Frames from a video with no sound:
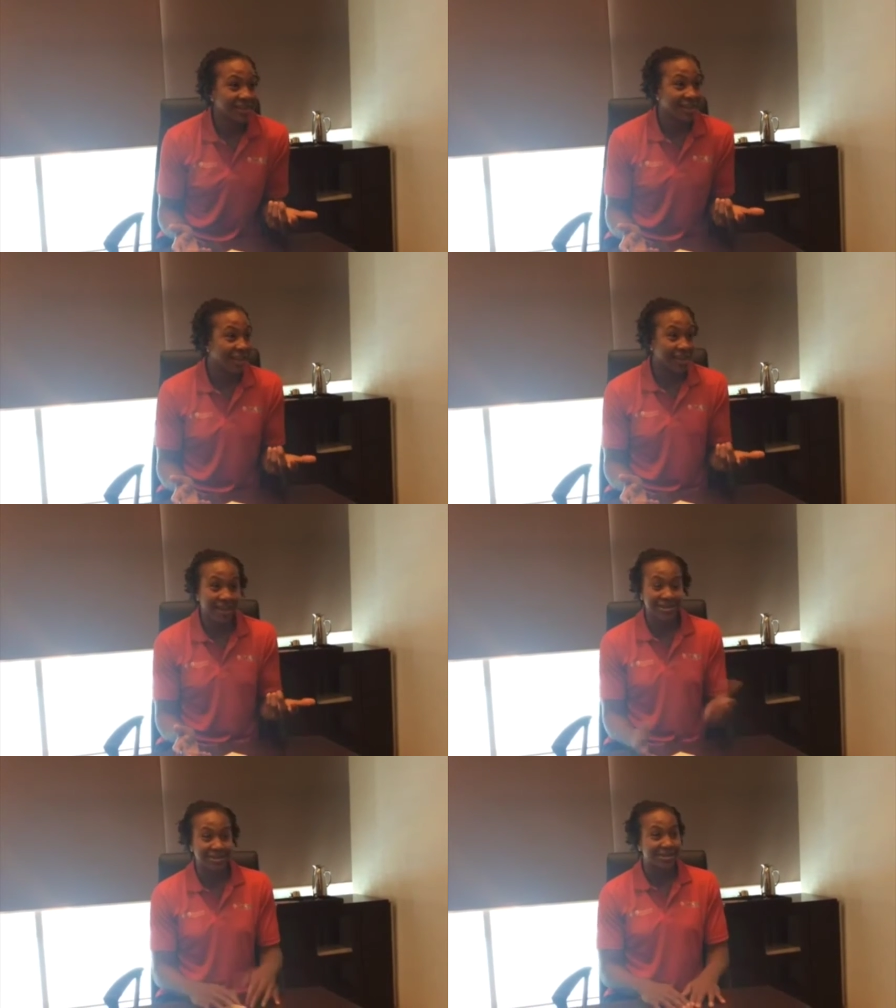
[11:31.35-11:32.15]
Yeah,
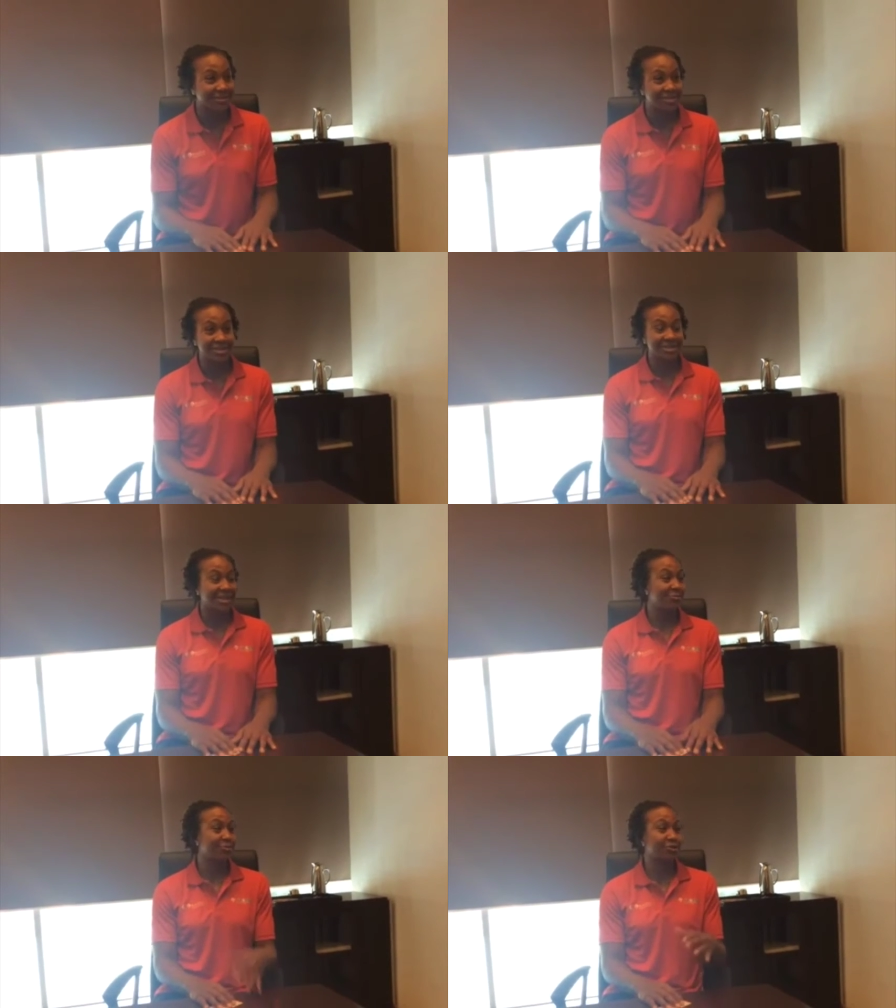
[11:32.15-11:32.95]
it, it just,
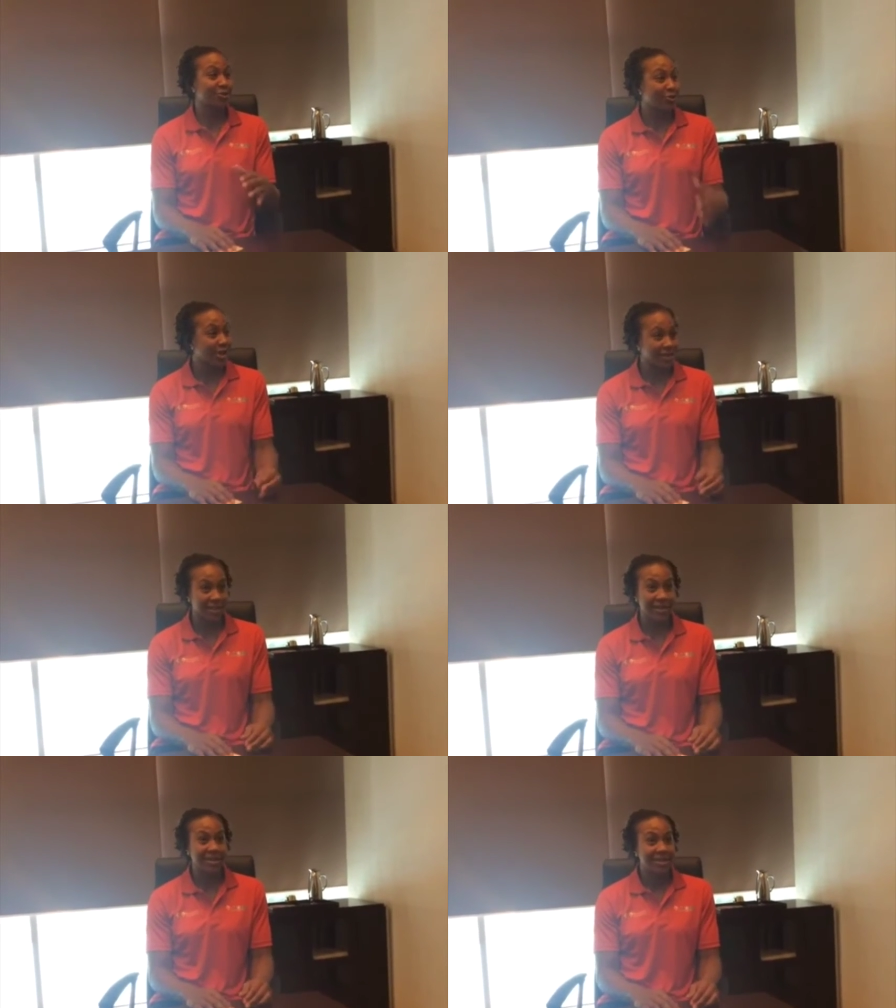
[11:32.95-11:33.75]
it was quite
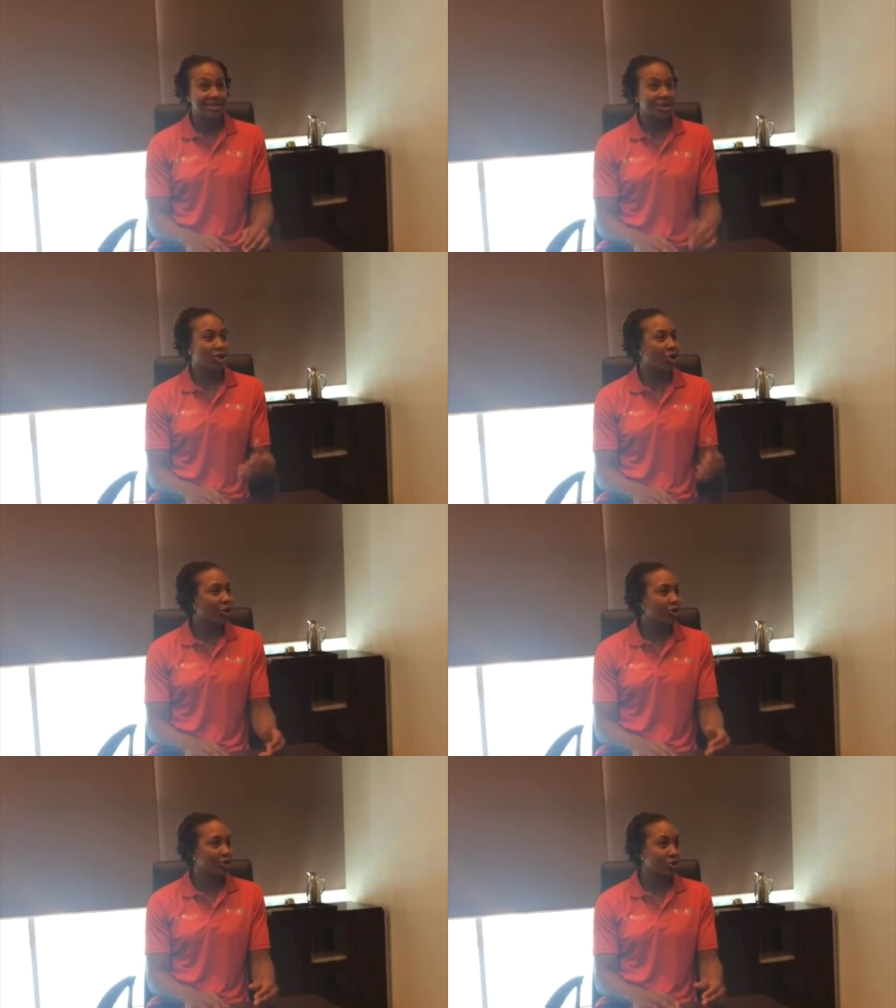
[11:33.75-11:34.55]
Like, to
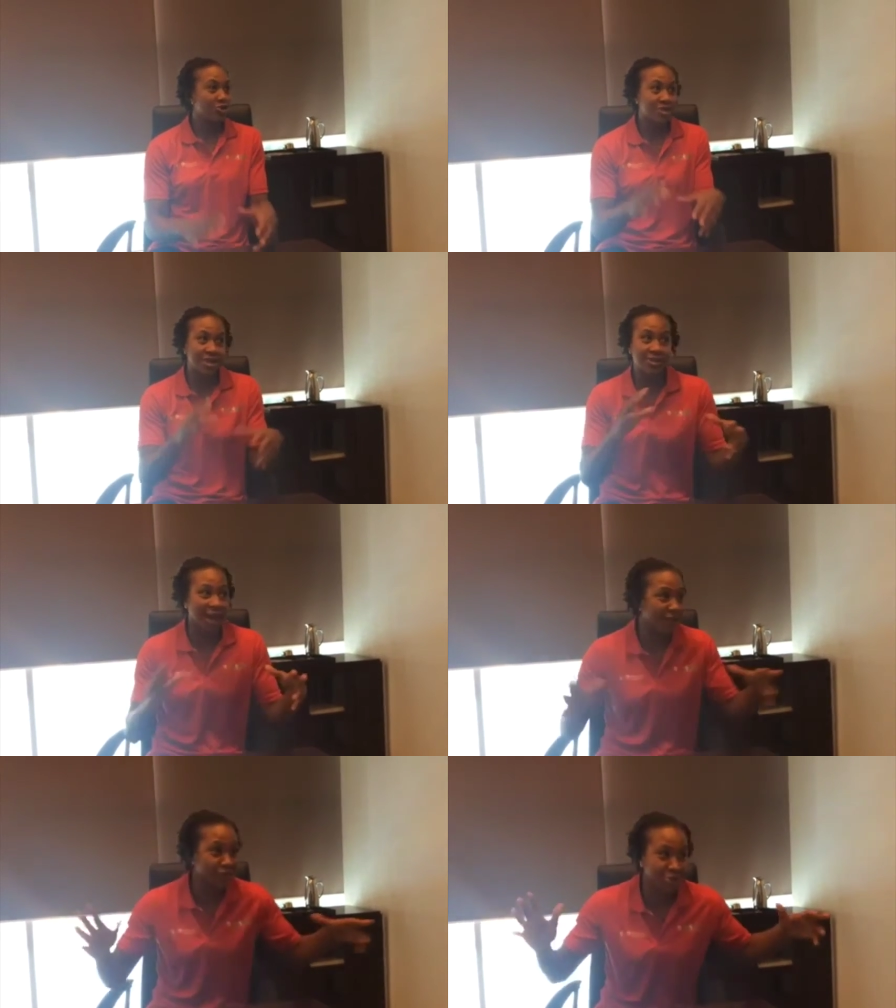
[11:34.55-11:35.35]
guard her, you think you
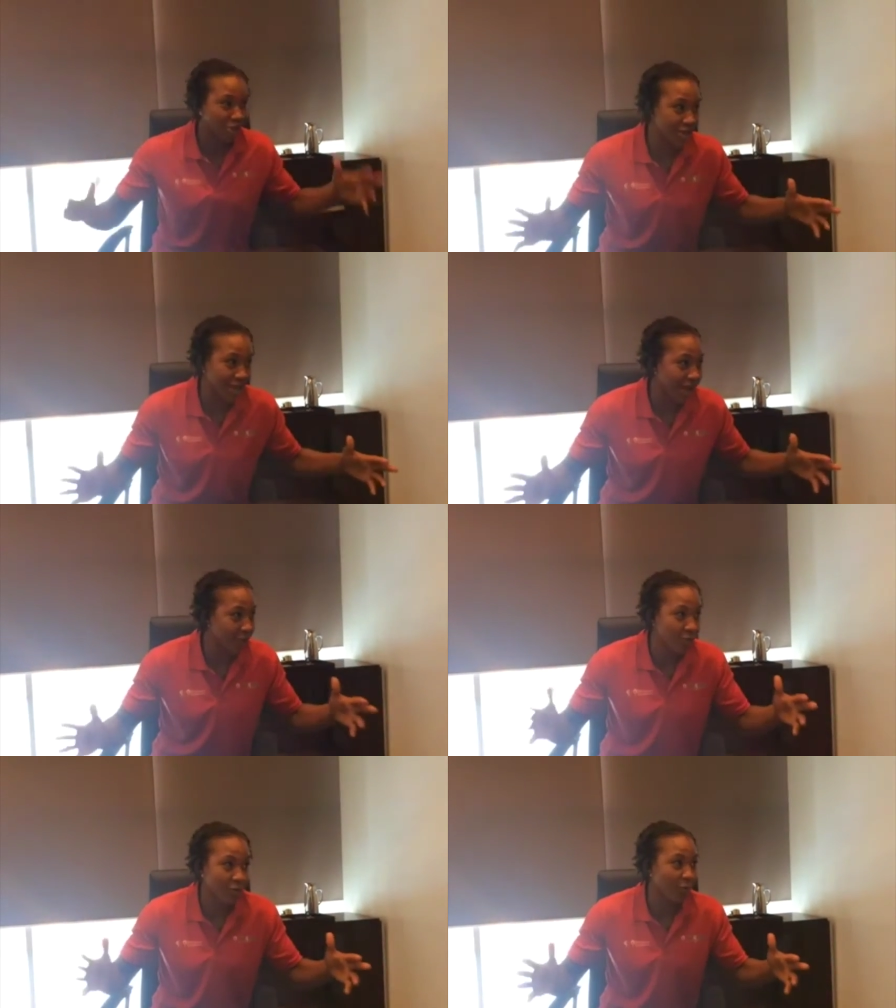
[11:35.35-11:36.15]
have her shut
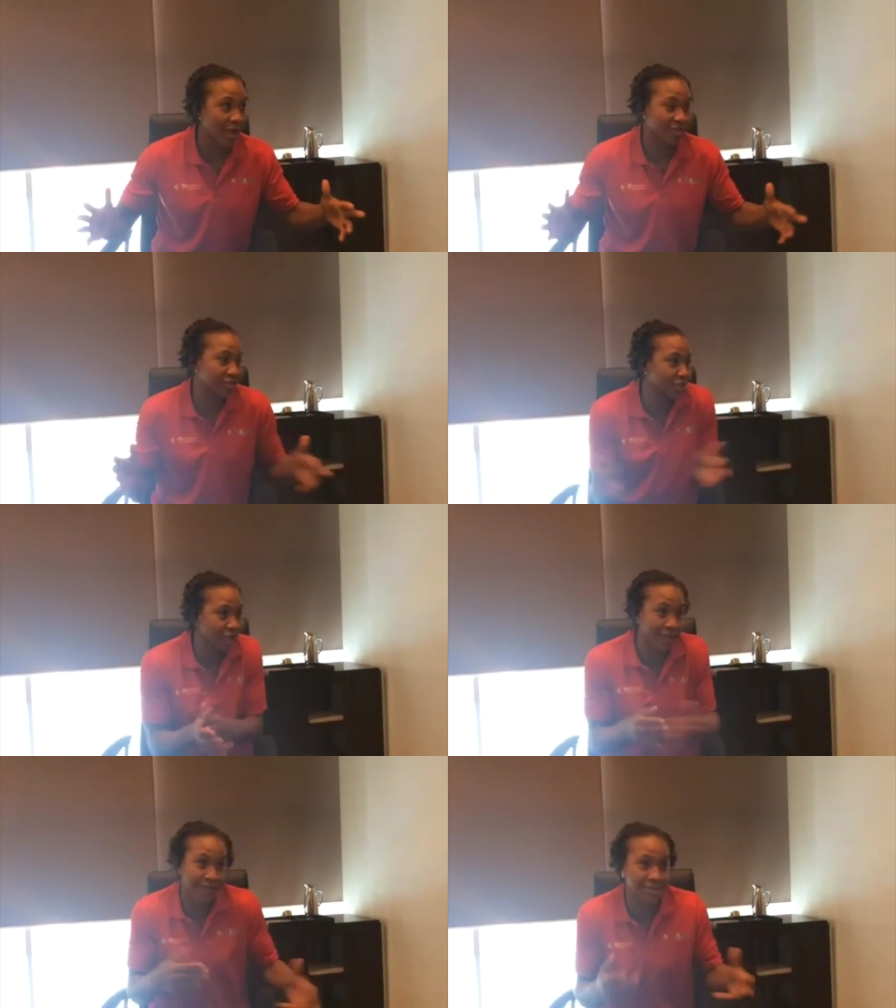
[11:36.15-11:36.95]
down one way, and then she
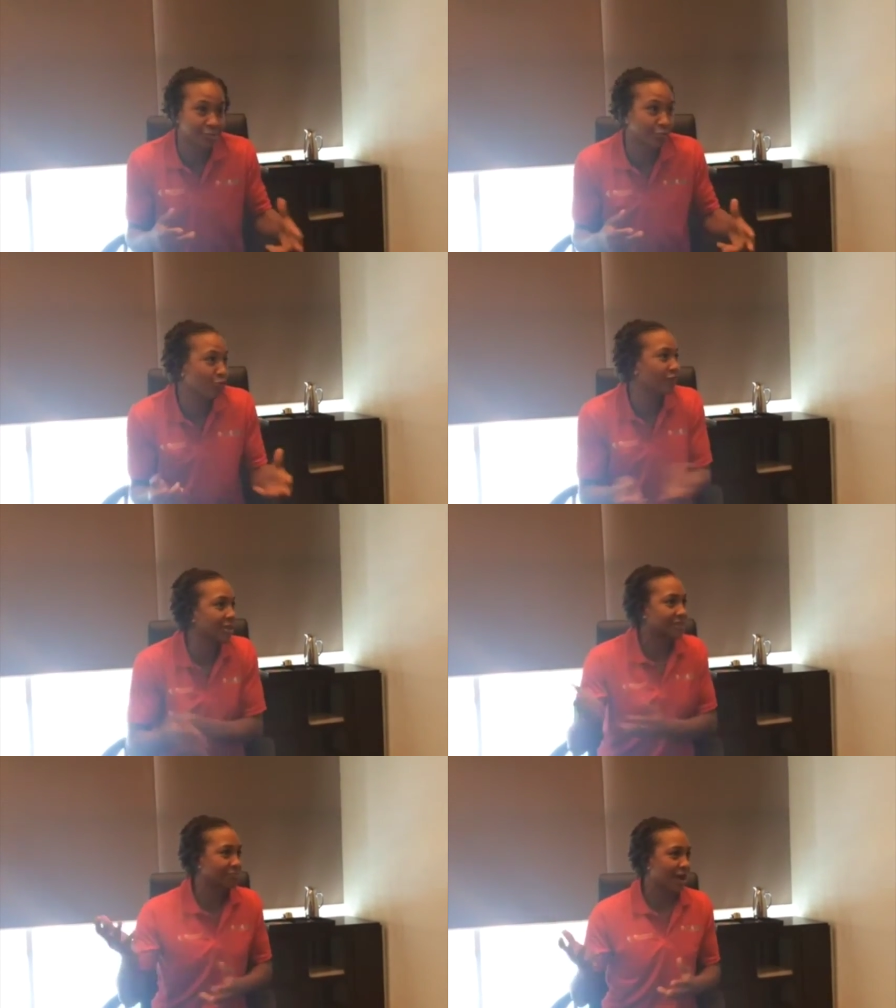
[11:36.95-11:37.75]
like makes a move
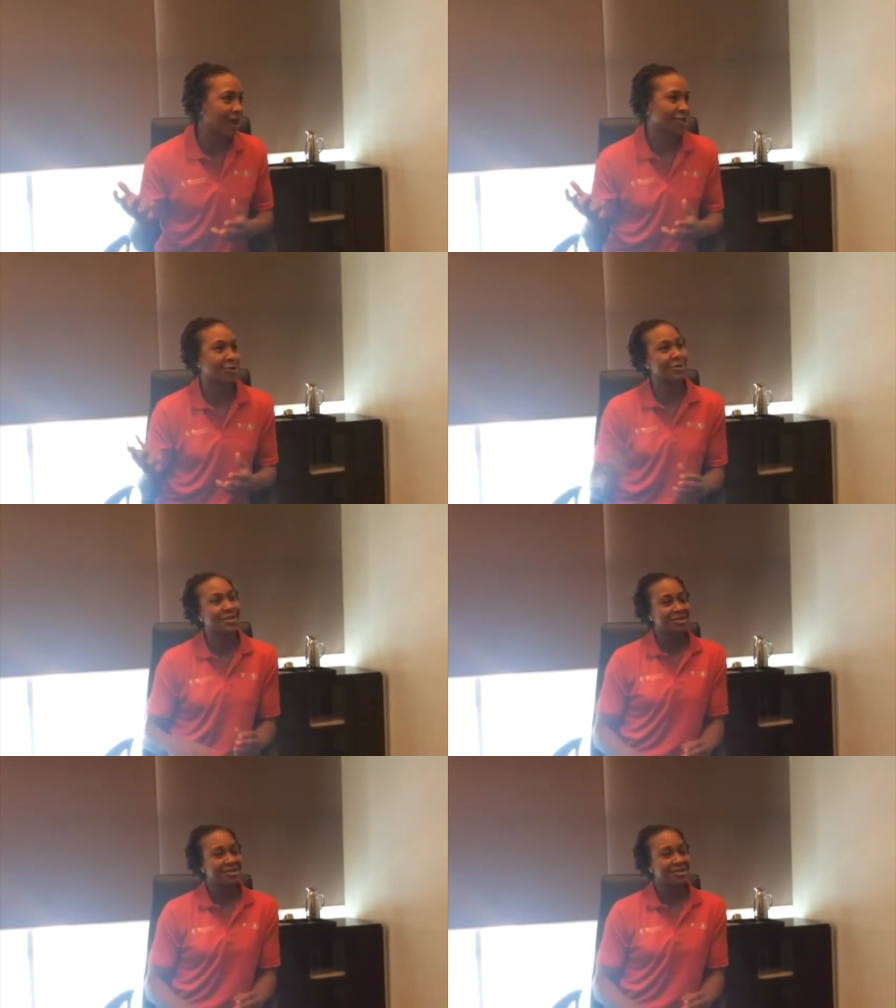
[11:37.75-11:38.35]
and gets by you.